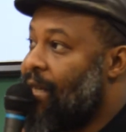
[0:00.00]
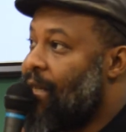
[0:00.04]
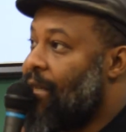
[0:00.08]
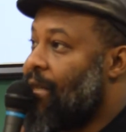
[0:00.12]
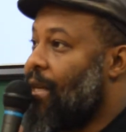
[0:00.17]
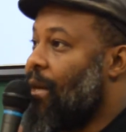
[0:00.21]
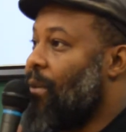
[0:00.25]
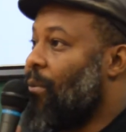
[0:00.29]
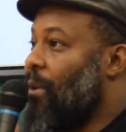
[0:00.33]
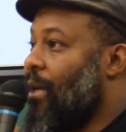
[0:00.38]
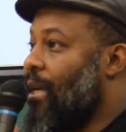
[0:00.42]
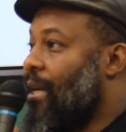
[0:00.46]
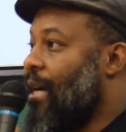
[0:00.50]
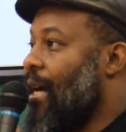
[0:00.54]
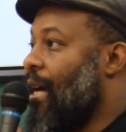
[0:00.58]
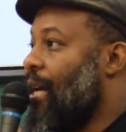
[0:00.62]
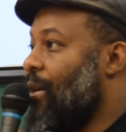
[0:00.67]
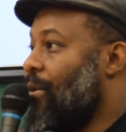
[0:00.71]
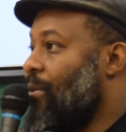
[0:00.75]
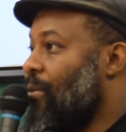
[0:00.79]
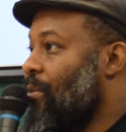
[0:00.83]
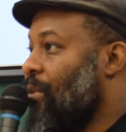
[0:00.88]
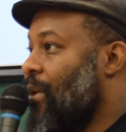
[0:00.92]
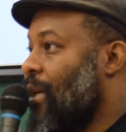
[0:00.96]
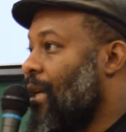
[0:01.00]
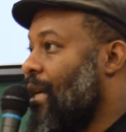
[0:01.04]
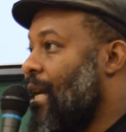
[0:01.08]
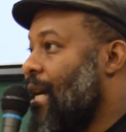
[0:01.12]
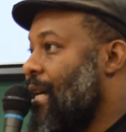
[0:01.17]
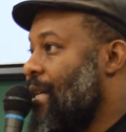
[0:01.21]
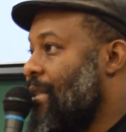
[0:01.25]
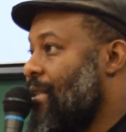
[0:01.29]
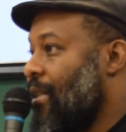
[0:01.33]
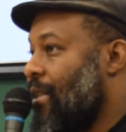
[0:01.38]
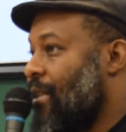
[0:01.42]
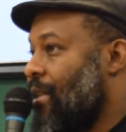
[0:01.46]
That we kind of
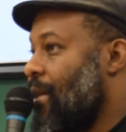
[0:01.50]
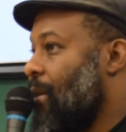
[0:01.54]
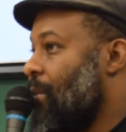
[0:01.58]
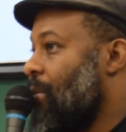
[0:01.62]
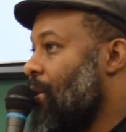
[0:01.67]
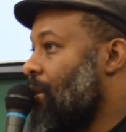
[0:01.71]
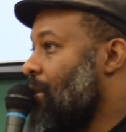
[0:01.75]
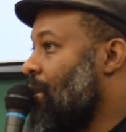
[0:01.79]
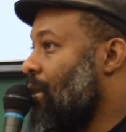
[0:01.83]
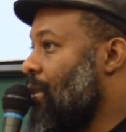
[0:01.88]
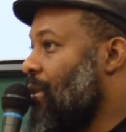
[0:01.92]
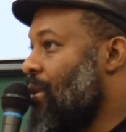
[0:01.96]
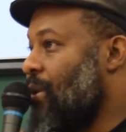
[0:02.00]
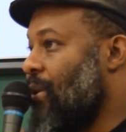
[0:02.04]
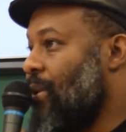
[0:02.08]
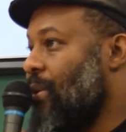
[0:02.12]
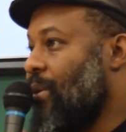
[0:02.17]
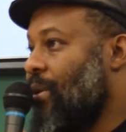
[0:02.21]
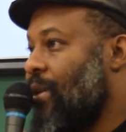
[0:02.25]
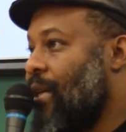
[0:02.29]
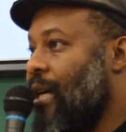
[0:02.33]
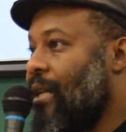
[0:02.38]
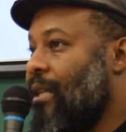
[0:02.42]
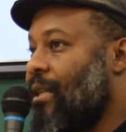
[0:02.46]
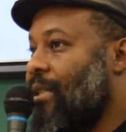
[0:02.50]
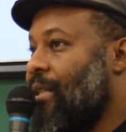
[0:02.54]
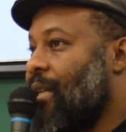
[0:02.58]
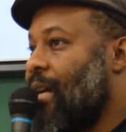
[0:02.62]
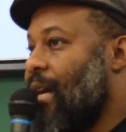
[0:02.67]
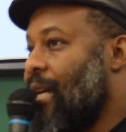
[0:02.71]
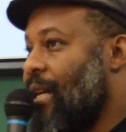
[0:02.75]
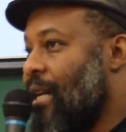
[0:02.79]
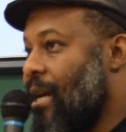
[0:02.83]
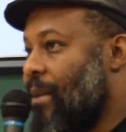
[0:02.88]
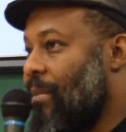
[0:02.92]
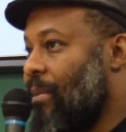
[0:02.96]
realized that there was a new kind of
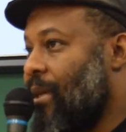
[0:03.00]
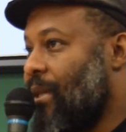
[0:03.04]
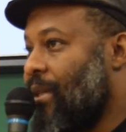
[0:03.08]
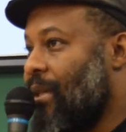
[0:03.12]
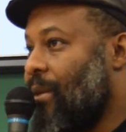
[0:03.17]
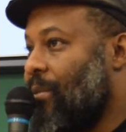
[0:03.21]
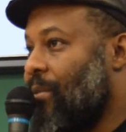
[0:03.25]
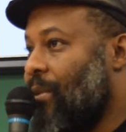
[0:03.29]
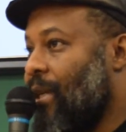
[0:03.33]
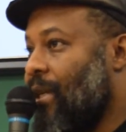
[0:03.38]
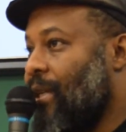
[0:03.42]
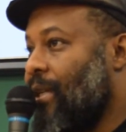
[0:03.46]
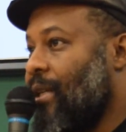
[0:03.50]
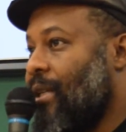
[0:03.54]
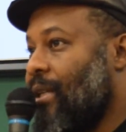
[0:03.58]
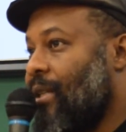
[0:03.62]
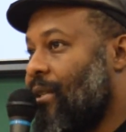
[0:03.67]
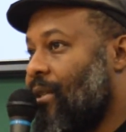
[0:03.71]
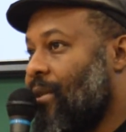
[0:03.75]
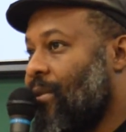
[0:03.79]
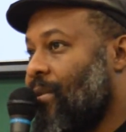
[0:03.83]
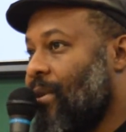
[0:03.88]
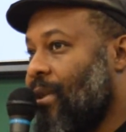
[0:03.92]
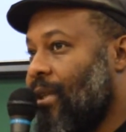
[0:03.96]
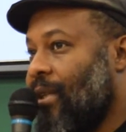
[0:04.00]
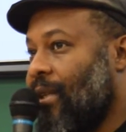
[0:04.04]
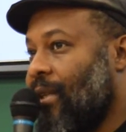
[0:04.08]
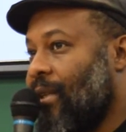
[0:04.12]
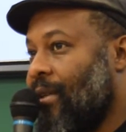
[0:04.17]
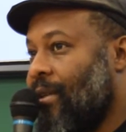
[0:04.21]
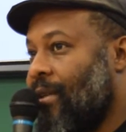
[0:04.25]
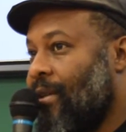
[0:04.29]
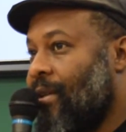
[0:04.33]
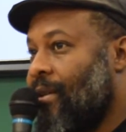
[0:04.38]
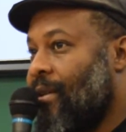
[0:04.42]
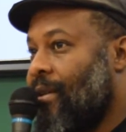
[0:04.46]
dynamic that we needed to really
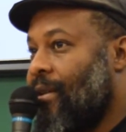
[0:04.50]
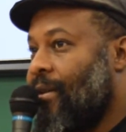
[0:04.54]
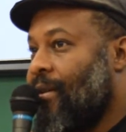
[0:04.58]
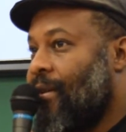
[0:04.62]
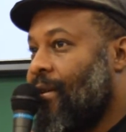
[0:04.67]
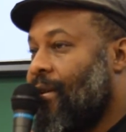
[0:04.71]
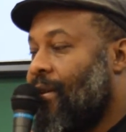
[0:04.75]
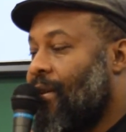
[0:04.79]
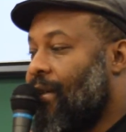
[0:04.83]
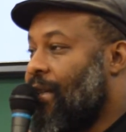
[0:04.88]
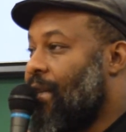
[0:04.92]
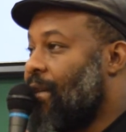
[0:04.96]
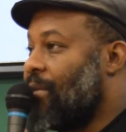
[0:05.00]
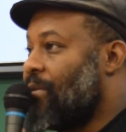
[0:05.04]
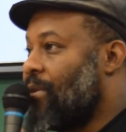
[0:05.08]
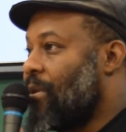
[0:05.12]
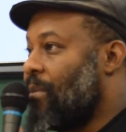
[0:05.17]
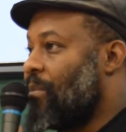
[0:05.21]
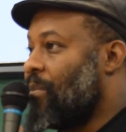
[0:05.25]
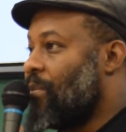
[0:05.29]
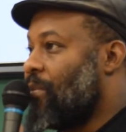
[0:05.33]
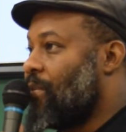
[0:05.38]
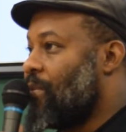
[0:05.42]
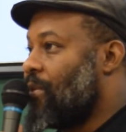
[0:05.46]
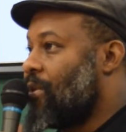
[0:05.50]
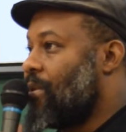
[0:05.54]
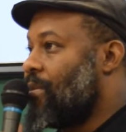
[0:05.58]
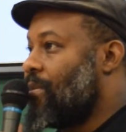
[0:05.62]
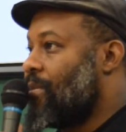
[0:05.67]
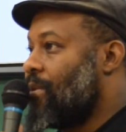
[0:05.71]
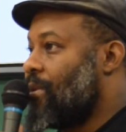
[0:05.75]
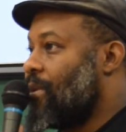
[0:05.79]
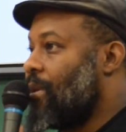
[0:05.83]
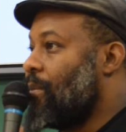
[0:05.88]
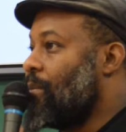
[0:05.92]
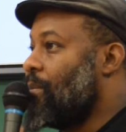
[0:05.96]
give some
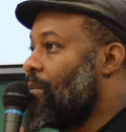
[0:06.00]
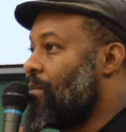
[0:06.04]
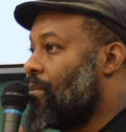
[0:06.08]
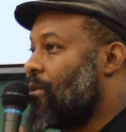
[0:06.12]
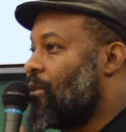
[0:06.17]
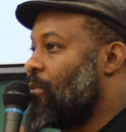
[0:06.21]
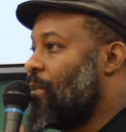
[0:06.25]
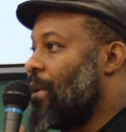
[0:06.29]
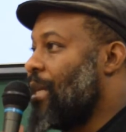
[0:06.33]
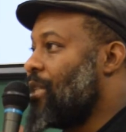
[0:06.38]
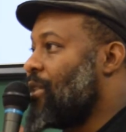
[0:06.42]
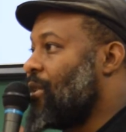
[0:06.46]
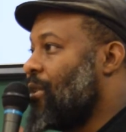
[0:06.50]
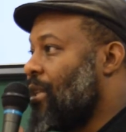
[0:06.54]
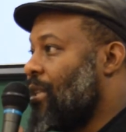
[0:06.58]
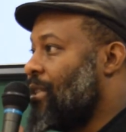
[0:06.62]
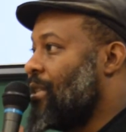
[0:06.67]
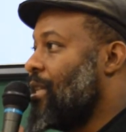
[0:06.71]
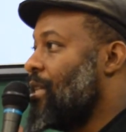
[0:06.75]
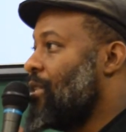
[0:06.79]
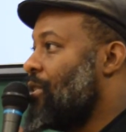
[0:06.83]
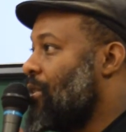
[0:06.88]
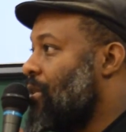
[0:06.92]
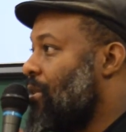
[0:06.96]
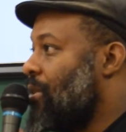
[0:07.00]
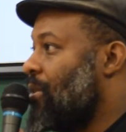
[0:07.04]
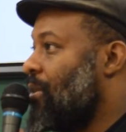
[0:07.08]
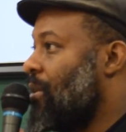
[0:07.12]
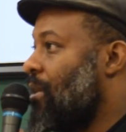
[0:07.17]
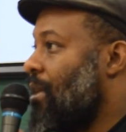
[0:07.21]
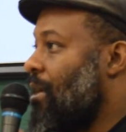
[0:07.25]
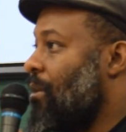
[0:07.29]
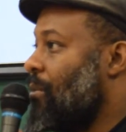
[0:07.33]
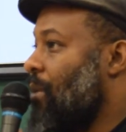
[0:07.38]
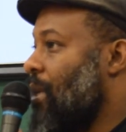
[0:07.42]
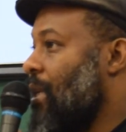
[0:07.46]
special attention to,
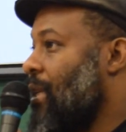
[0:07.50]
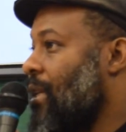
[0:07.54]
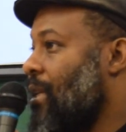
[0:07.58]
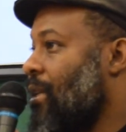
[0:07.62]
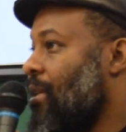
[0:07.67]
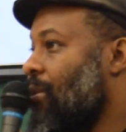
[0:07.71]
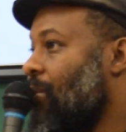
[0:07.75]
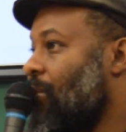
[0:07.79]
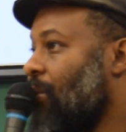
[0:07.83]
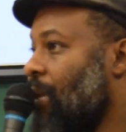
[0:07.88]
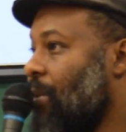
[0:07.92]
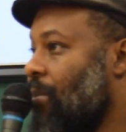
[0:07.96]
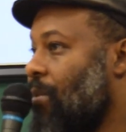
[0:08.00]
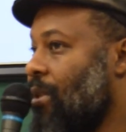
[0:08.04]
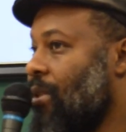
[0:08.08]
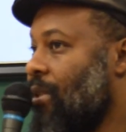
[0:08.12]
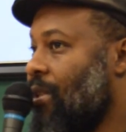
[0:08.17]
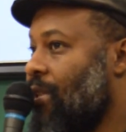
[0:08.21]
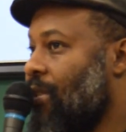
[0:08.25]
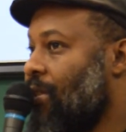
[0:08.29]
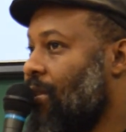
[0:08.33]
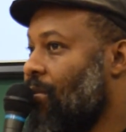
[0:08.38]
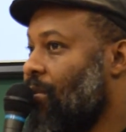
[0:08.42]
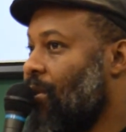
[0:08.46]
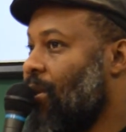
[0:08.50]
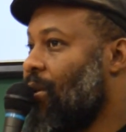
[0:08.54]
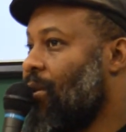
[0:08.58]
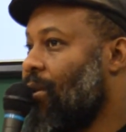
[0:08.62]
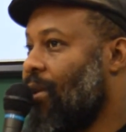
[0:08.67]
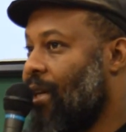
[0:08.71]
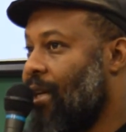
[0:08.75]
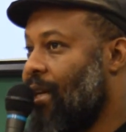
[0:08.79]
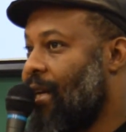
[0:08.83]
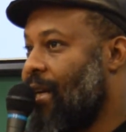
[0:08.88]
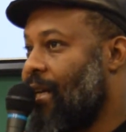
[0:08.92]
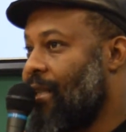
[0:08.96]
and that we need to reposition,
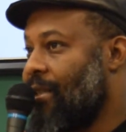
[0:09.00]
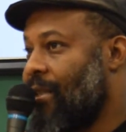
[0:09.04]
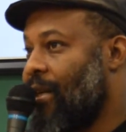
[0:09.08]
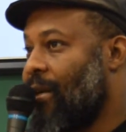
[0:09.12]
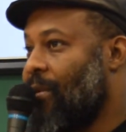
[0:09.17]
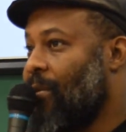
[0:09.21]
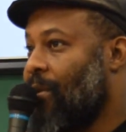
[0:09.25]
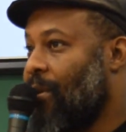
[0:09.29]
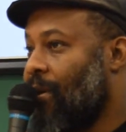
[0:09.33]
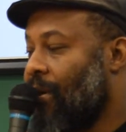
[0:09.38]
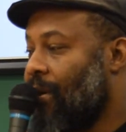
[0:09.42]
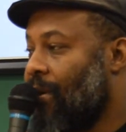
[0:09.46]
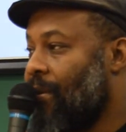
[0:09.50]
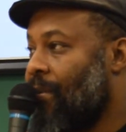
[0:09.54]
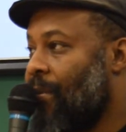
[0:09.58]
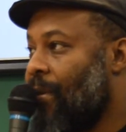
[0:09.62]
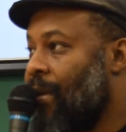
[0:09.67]
reorganize our work.